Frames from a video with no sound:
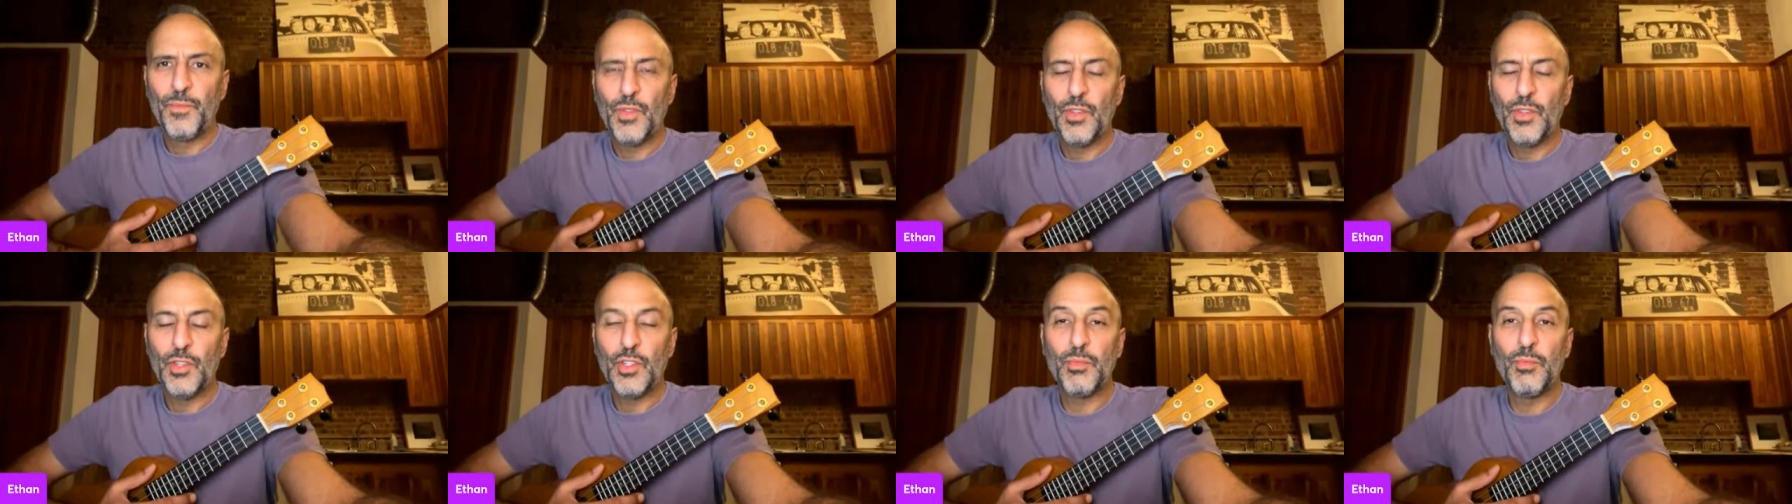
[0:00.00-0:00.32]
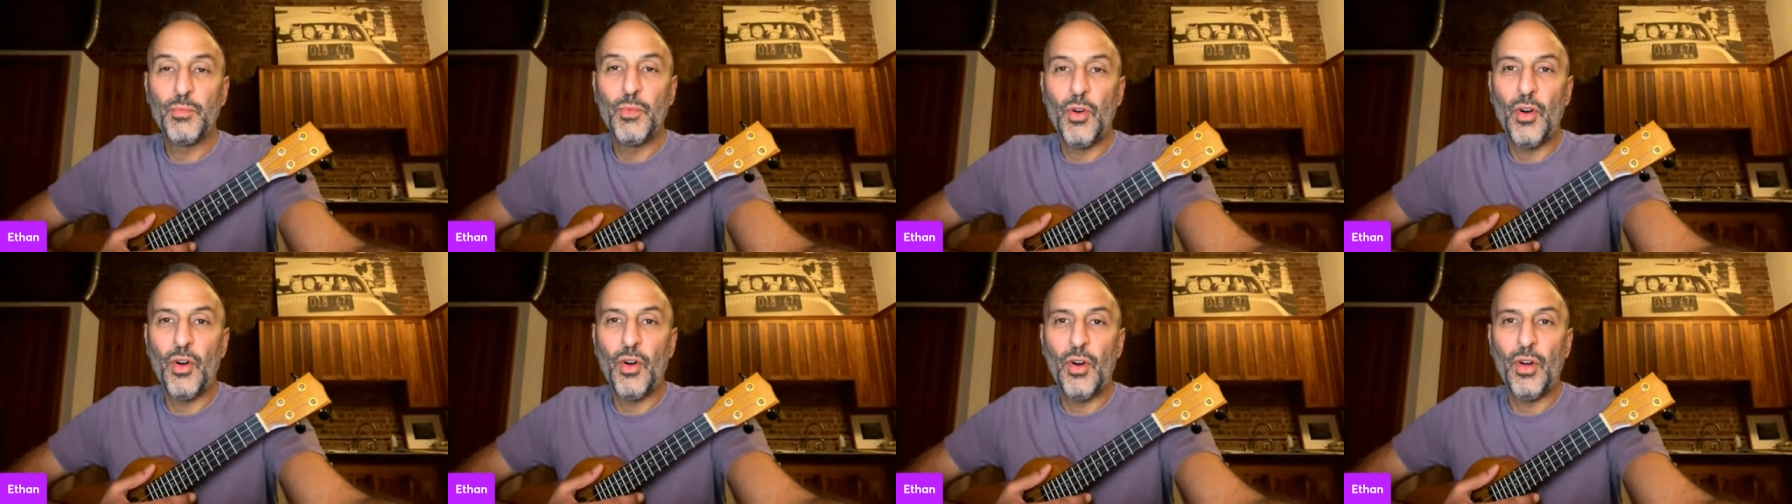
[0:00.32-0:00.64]

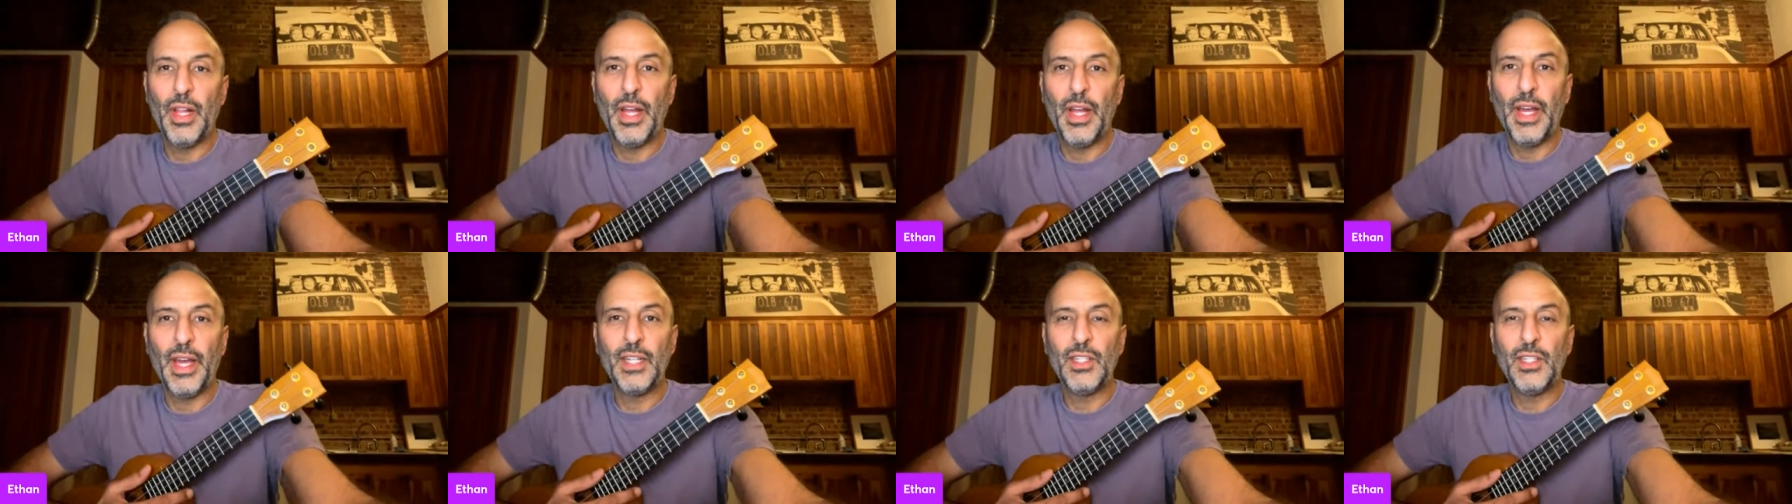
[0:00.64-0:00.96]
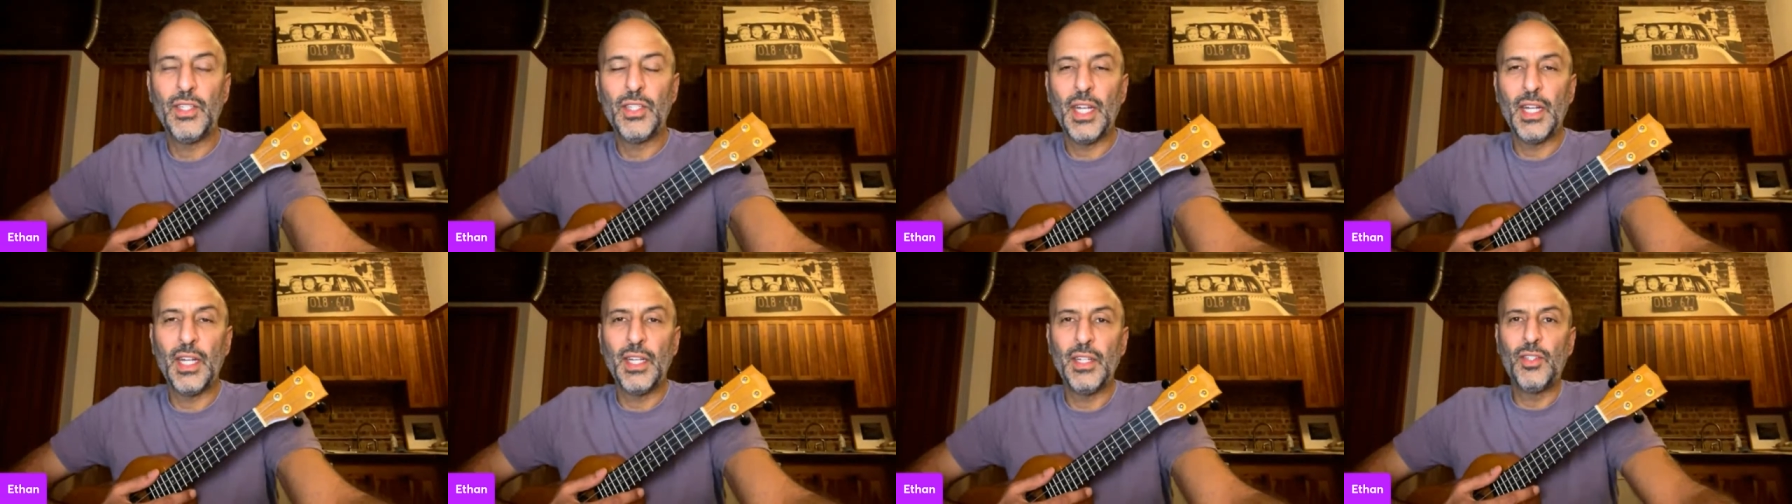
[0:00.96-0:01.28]
small. I
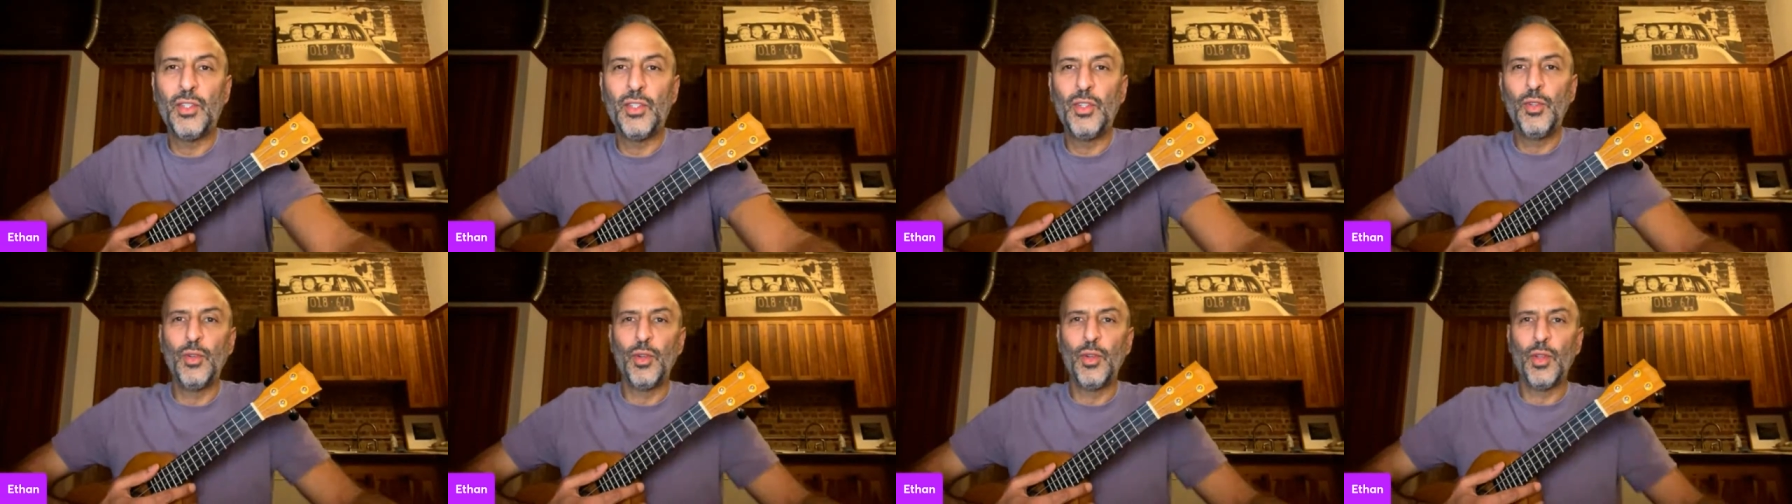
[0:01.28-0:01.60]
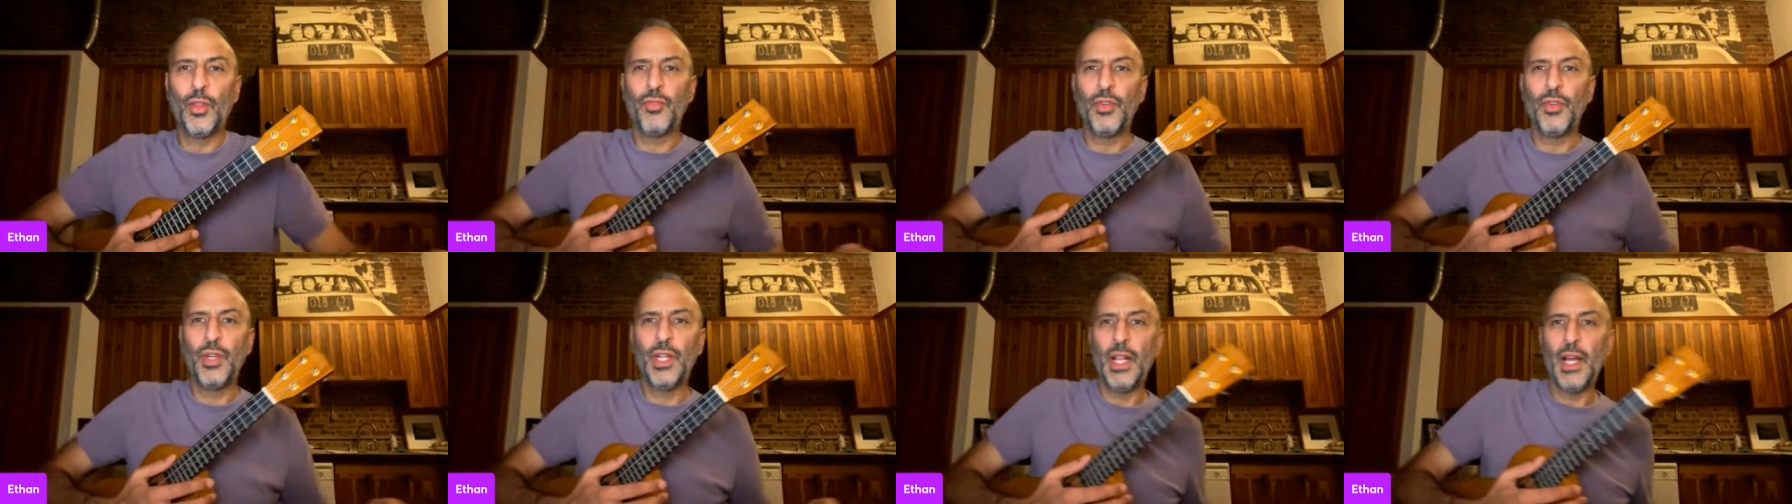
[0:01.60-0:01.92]
just had 2 or
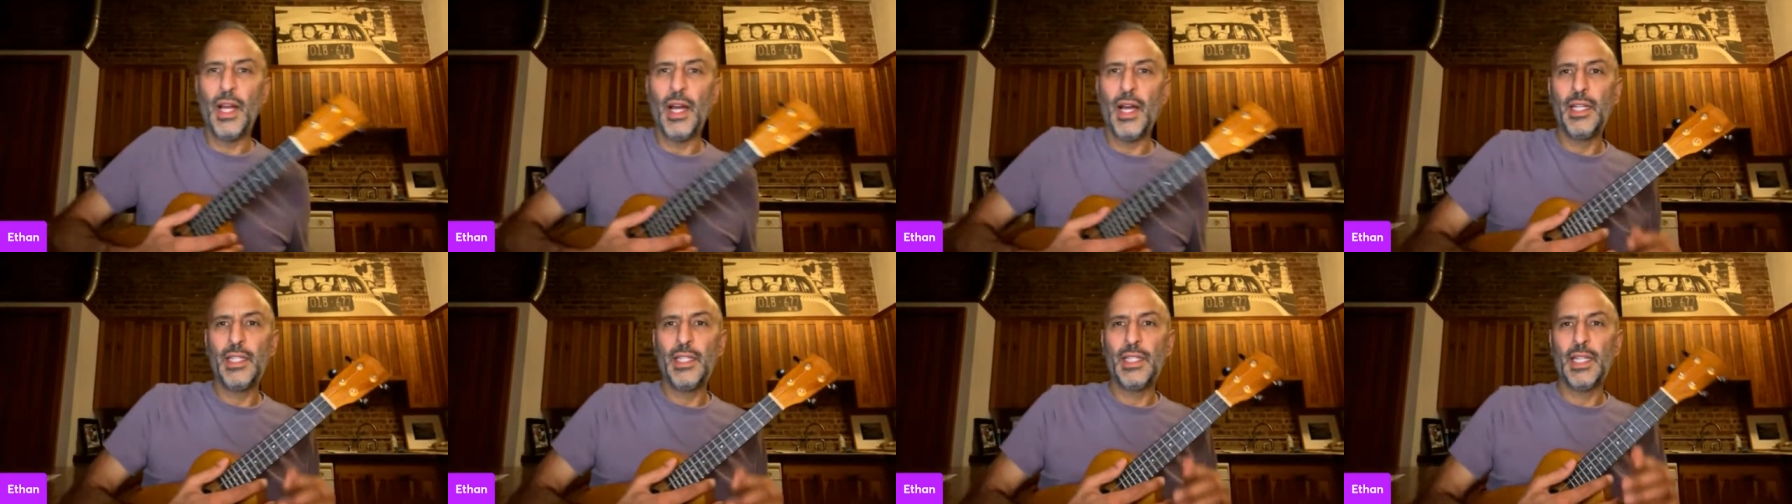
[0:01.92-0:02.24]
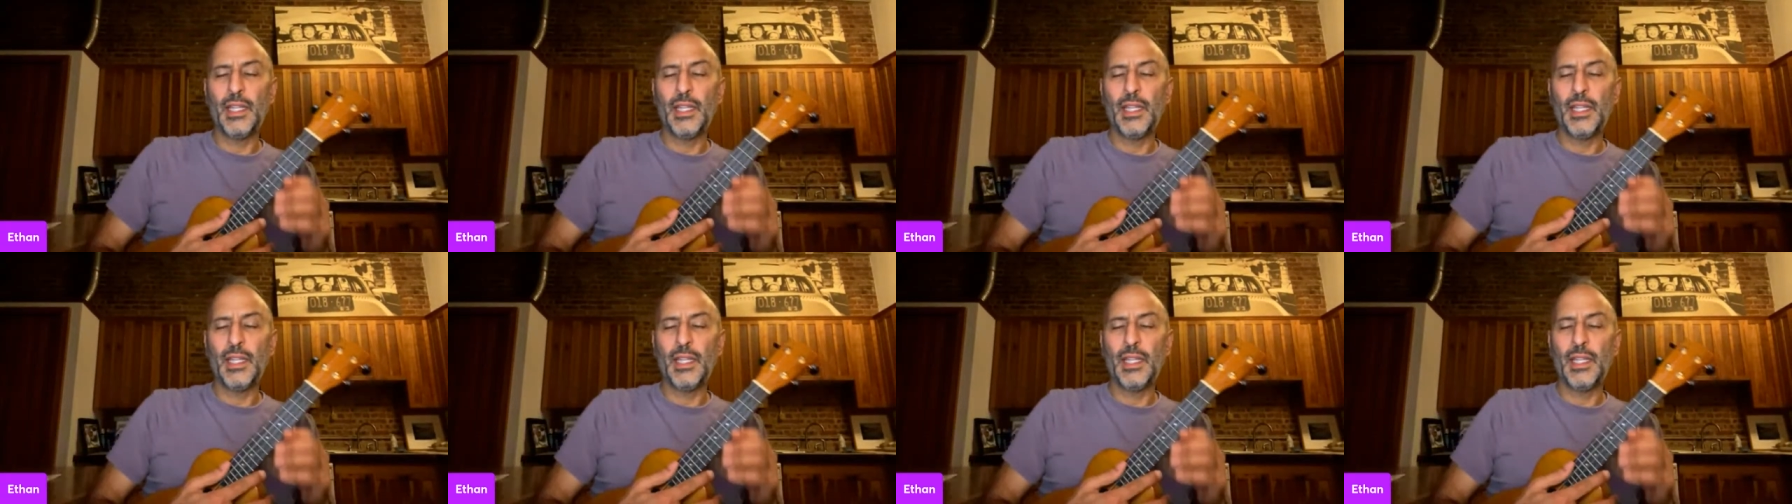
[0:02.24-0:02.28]
3 lines